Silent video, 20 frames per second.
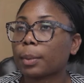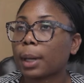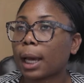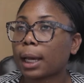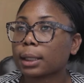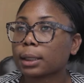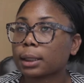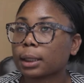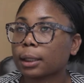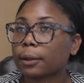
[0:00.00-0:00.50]

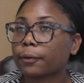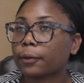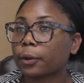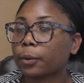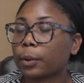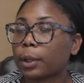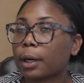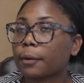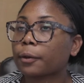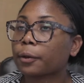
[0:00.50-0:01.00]
passing for
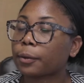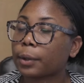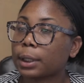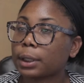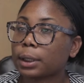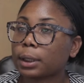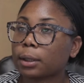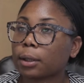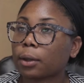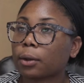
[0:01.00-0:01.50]
whatever
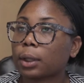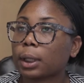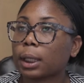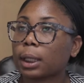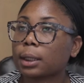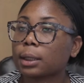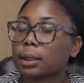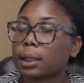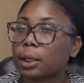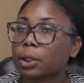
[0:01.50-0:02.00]
reason are the
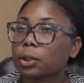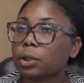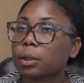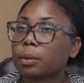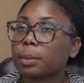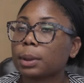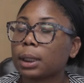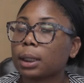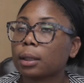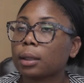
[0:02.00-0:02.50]
kids that should
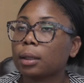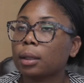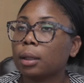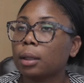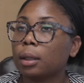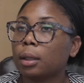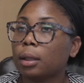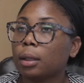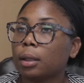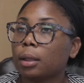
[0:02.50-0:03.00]
be
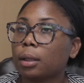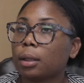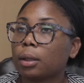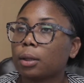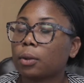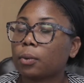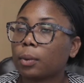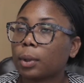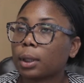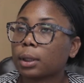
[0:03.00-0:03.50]

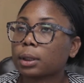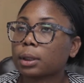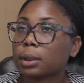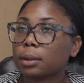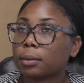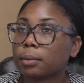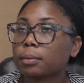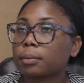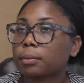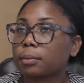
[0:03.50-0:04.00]
the
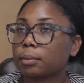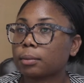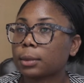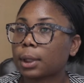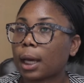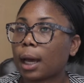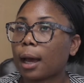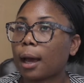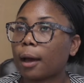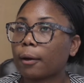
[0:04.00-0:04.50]
ones
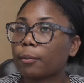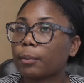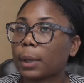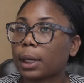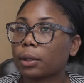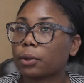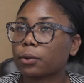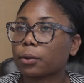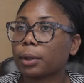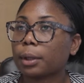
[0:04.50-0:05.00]
that have
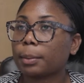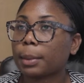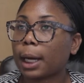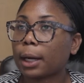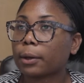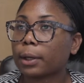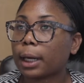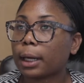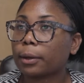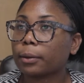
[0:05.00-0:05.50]
mandatory
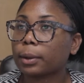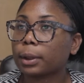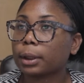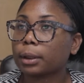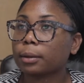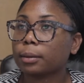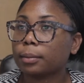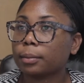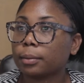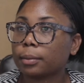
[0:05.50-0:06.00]
power hour.
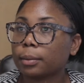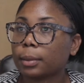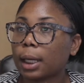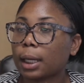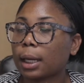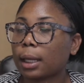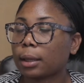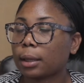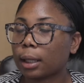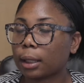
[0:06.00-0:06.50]

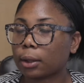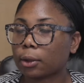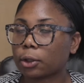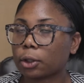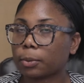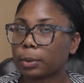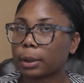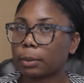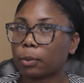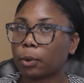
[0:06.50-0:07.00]
And I think there
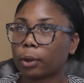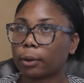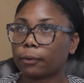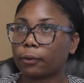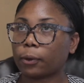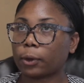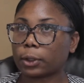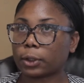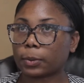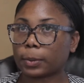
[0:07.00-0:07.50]
should be more
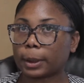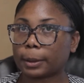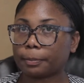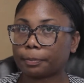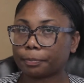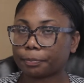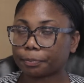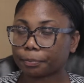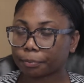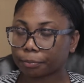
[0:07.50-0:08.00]
enforcement
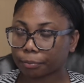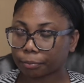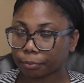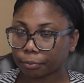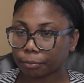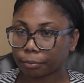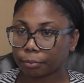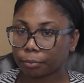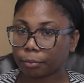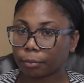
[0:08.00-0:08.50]

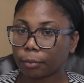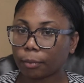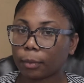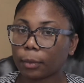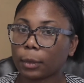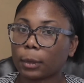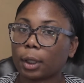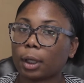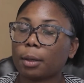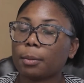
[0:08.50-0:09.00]

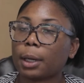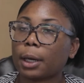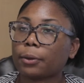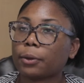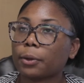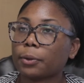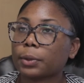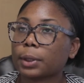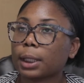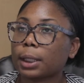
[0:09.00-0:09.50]
about
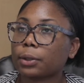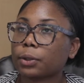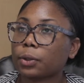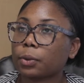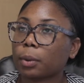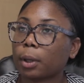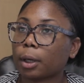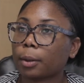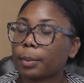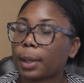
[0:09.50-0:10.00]
those kids
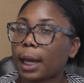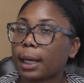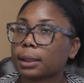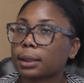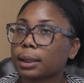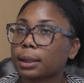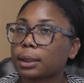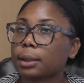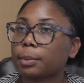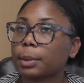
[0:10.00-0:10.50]
who aren't
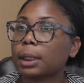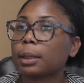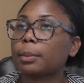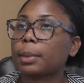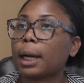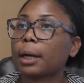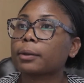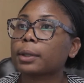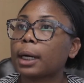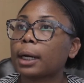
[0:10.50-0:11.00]
passing to be in
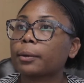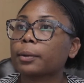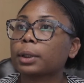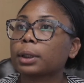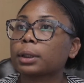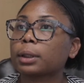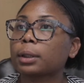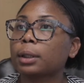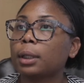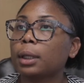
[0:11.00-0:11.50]
power
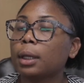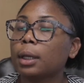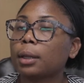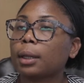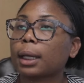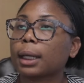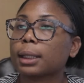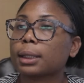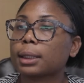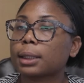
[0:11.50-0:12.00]
hour,
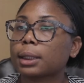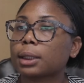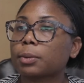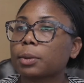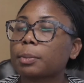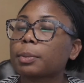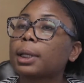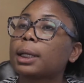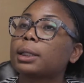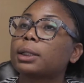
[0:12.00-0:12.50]
like a system
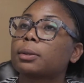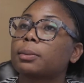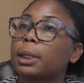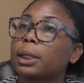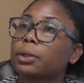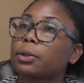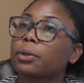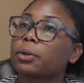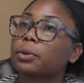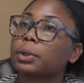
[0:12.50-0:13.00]
in place to
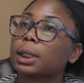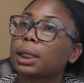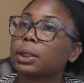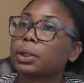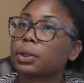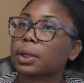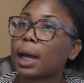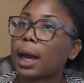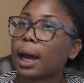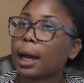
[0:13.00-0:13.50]
make sure those kids
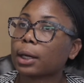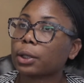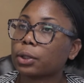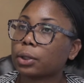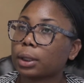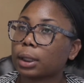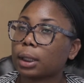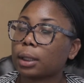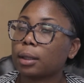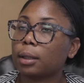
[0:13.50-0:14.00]
are
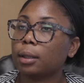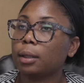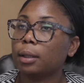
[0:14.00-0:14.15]
actually